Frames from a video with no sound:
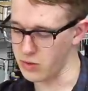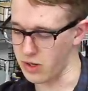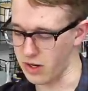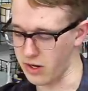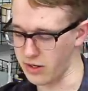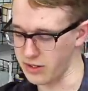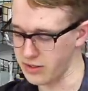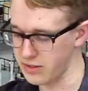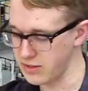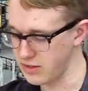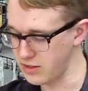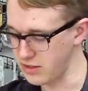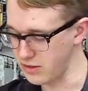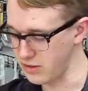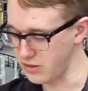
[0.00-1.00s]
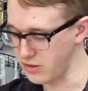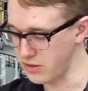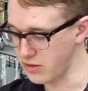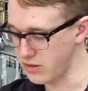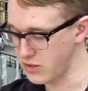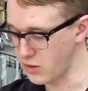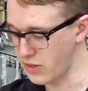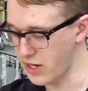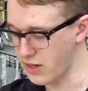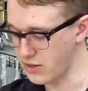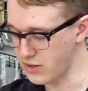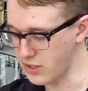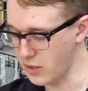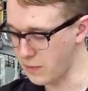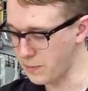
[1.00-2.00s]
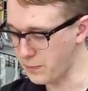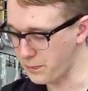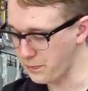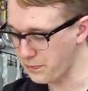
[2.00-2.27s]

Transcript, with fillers: hard to sort out. So